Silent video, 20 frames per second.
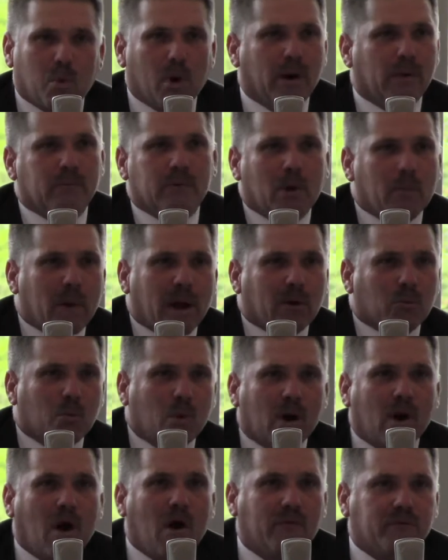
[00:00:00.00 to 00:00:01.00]
no matter
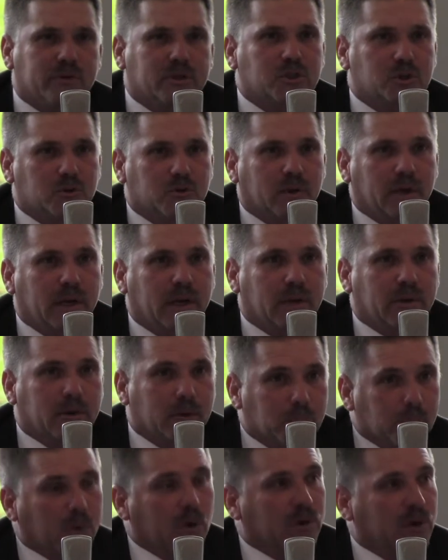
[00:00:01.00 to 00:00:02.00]
what office you're in,
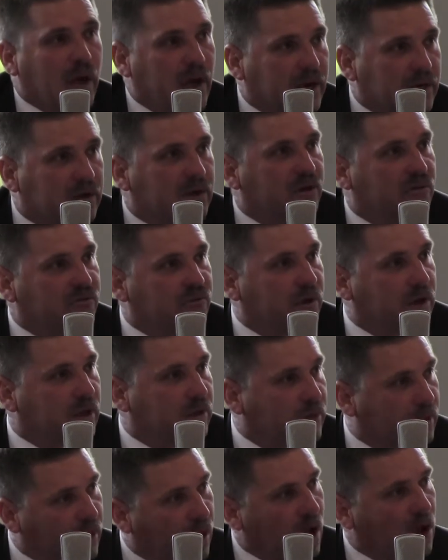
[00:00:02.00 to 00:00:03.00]
to protect and
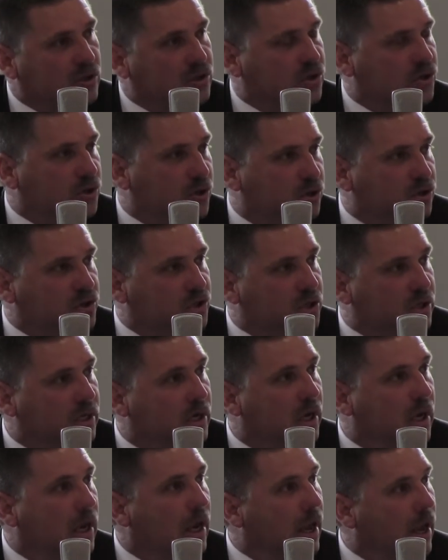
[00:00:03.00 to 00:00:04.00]
defend the Constitution
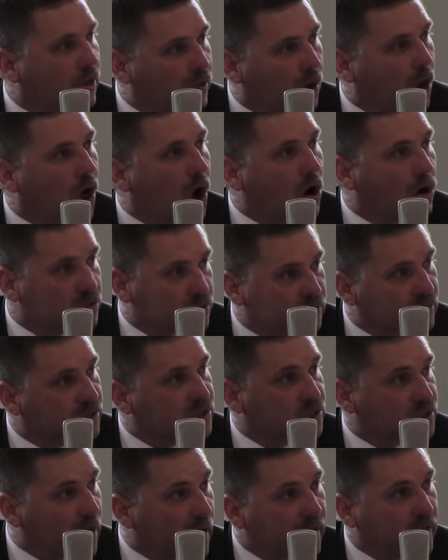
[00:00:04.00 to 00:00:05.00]
and the laws of the
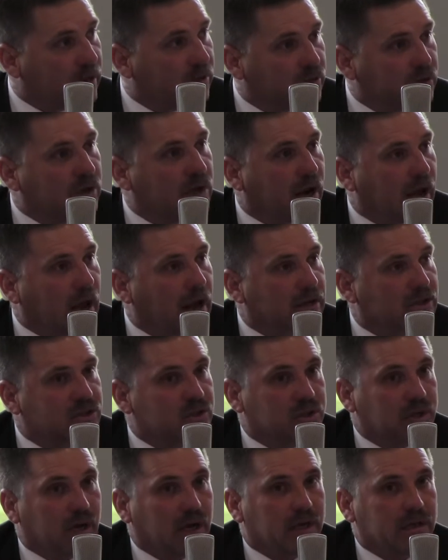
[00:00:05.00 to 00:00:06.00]
state and the United
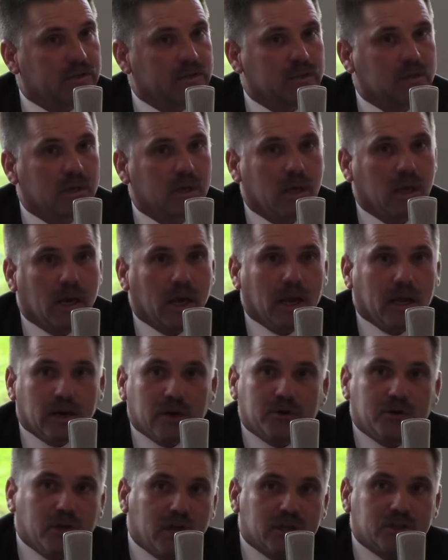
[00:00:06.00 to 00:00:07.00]
States. In
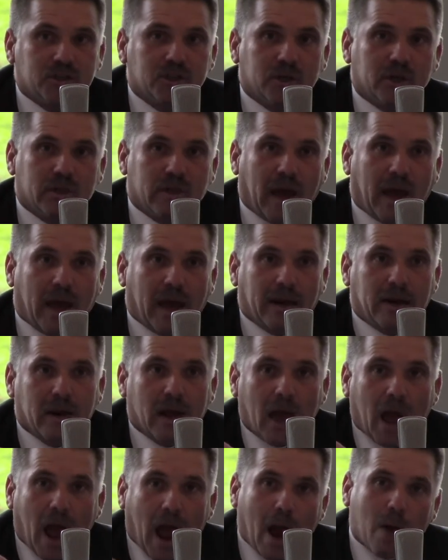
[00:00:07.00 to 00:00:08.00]
addition to
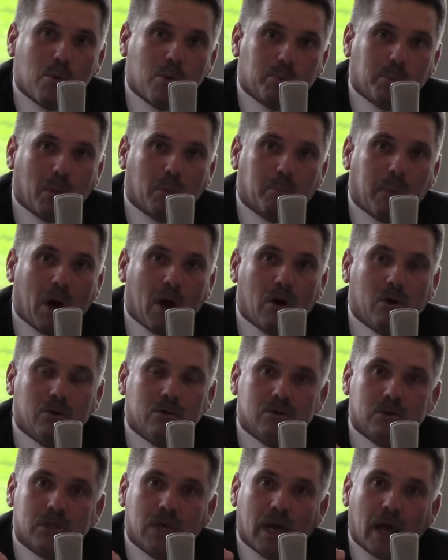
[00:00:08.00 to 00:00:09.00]
that, I would
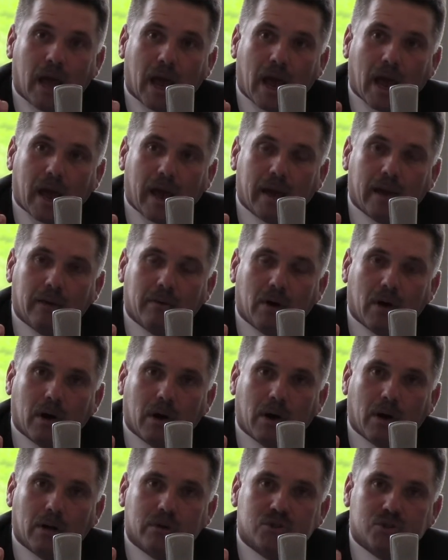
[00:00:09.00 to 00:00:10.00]
propose
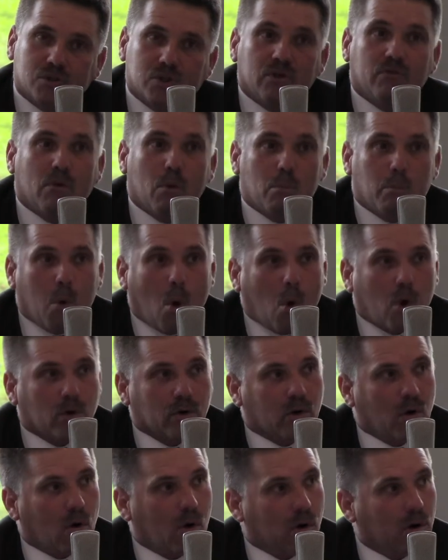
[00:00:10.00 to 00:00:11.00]
a civil
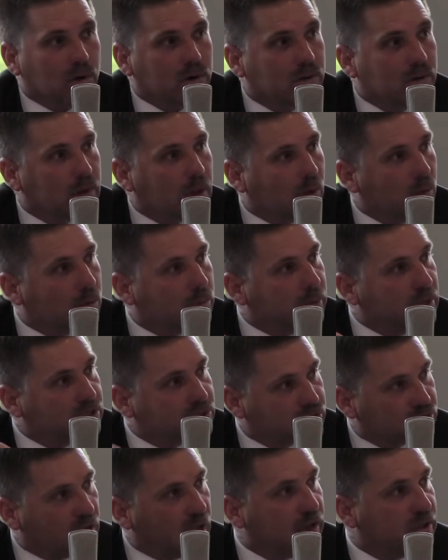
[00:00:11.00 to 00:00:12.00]
border guard that would be
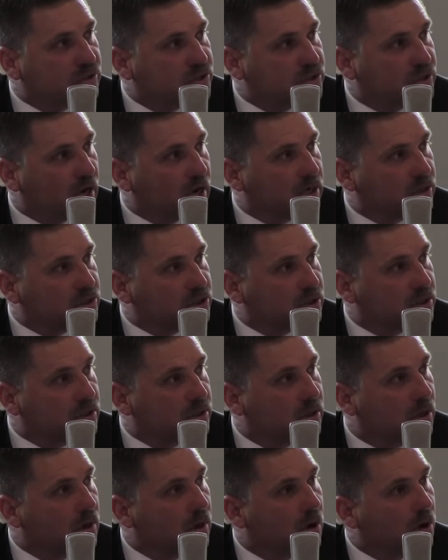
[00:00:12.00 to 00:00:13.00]
state
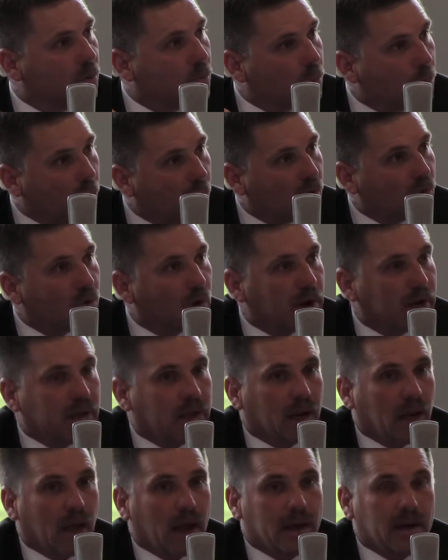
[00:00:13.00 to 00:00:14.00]
sanctioned, well
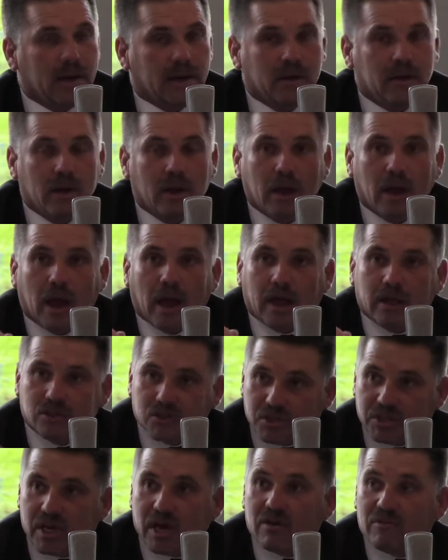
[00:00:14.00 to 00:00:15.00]
regulated, and
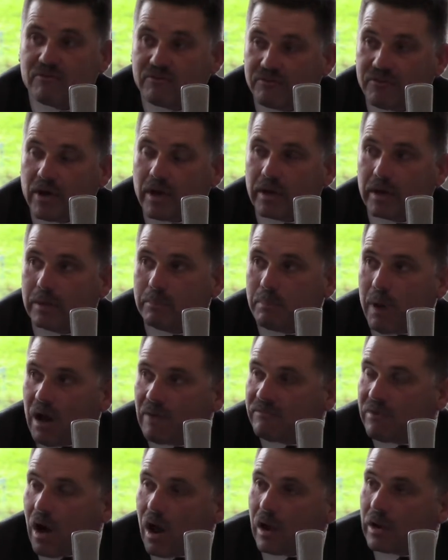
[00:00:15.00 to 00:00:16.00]
self-funded
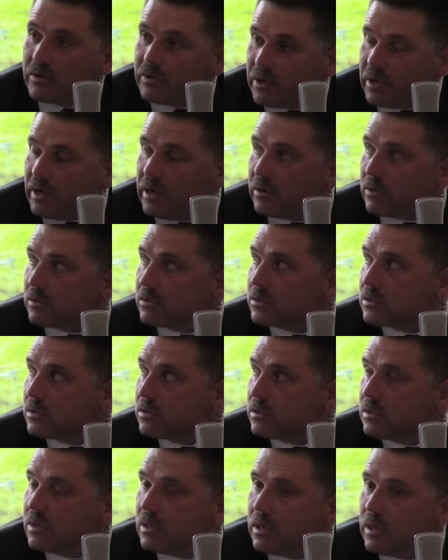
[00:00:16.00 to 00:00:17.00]
by volunteers
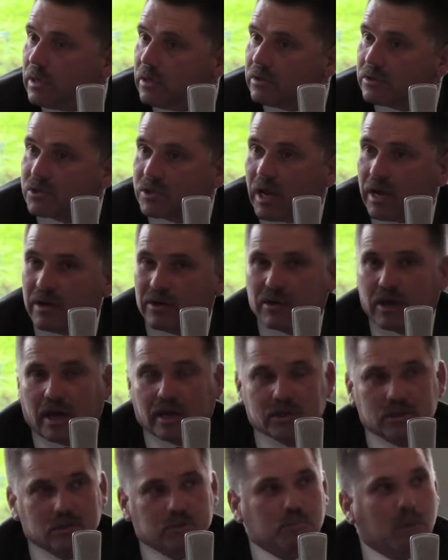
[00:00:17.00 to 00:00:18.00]
in the state of
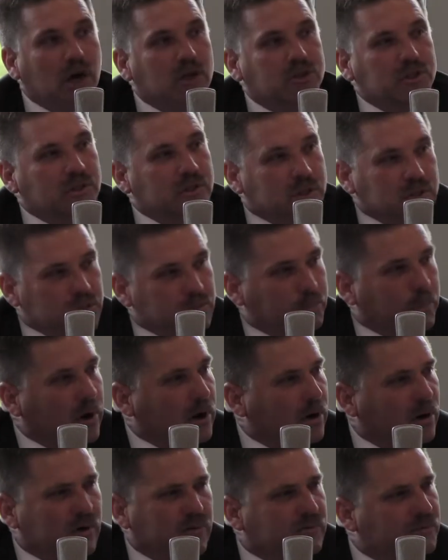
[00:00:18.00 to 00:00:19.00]
Texas, much in the
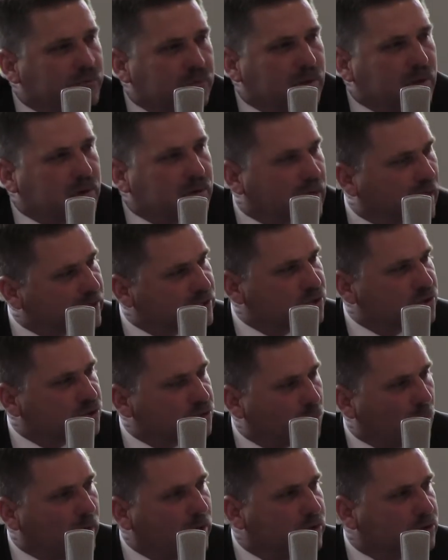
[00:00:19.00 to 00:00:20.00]
spirit of the Texas
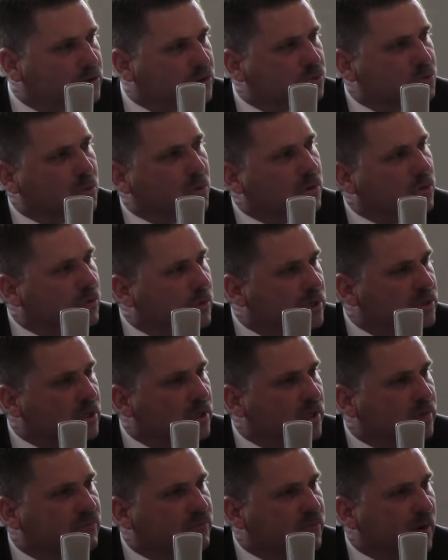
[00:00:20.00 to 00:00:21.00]
Rangers were
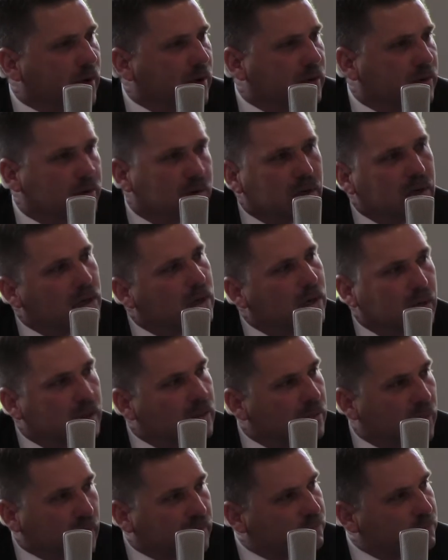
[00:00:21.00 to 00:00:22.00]
originally found.
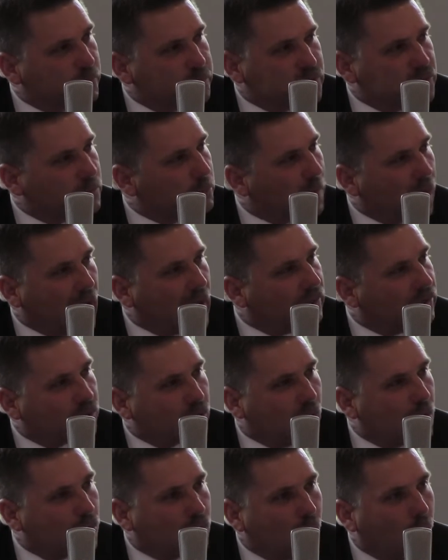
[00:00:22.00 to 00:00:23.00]
They supplied
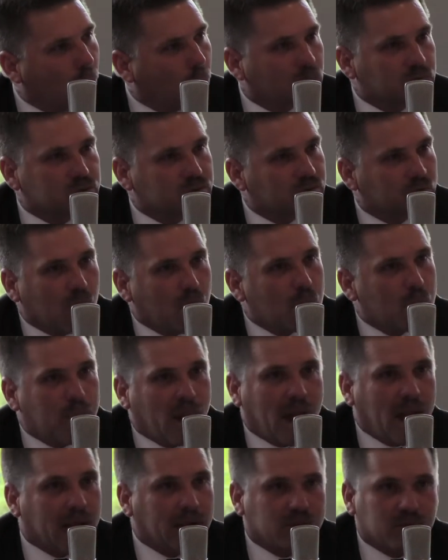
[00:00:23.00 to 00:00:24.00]
their own horse, their own
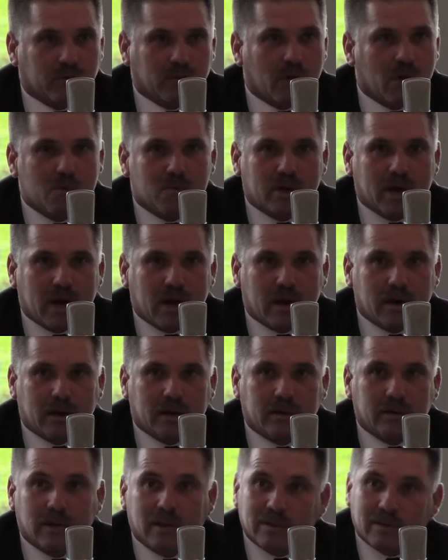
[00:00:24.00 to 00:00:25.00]
pack, their own
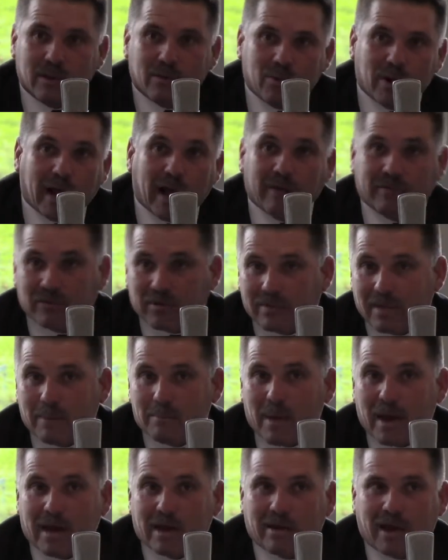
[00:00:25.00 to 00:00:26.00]
gun. They went out there, they
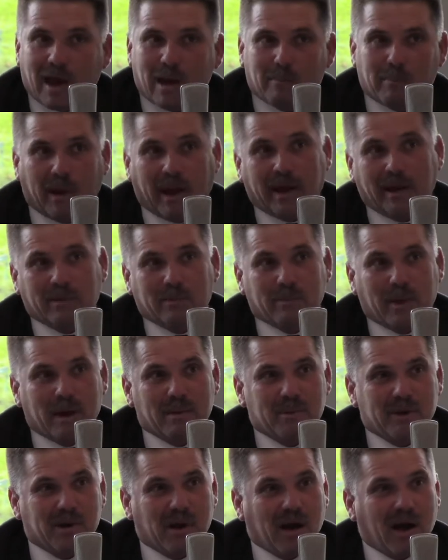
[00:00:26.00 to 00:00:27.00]
may have got paid or
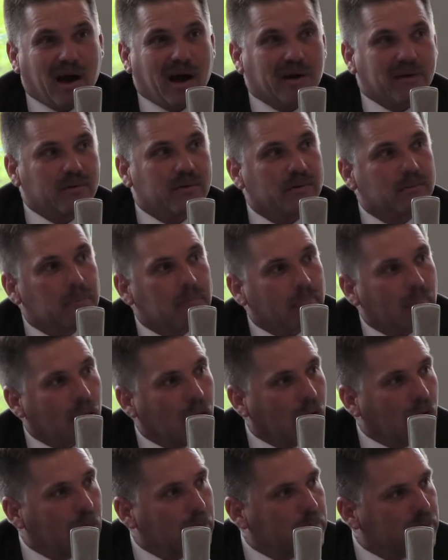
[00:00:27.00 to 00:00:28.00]
maybe not.
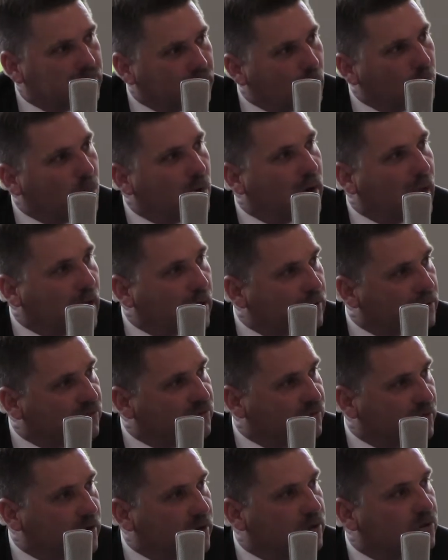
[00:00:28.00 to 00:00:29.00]
But they went out and
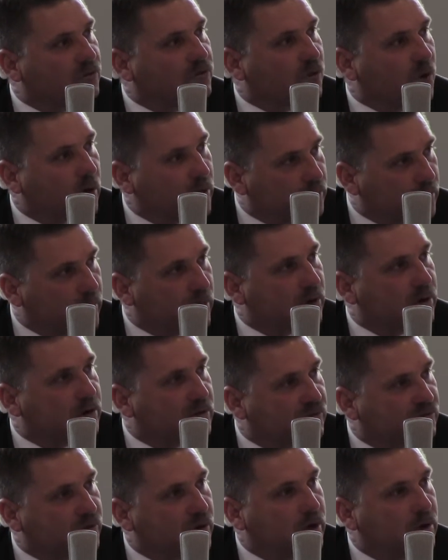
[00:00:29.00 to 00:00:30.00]
defended the frontier and
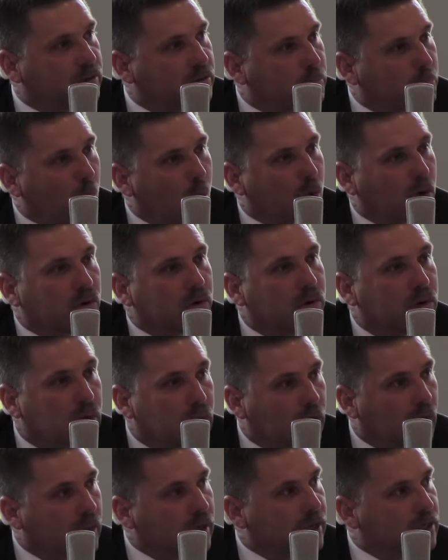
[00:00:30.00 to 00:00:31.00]
defended the border
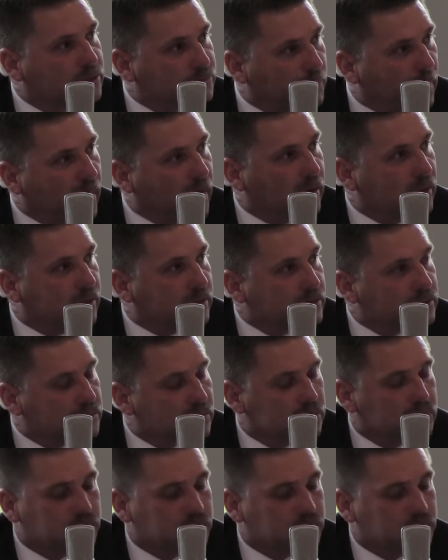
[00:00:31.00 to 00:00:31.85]
against bandits.